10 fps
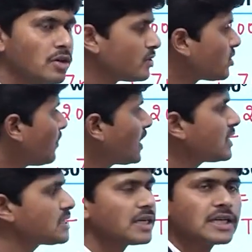So we can
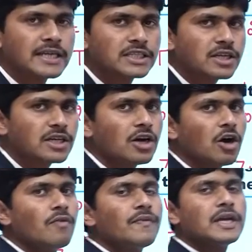say trajectory
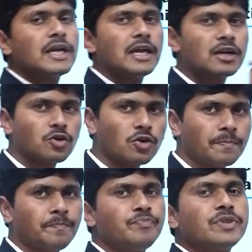of an electron,
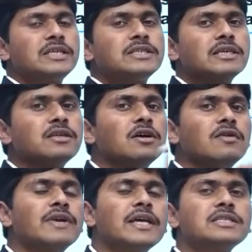this is,
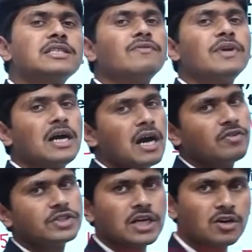we can say we have a
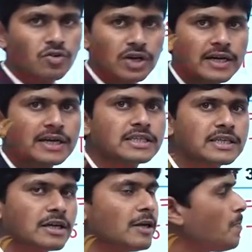circular
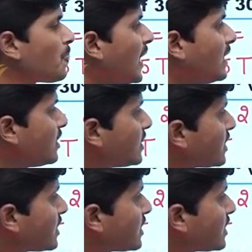trajectory and this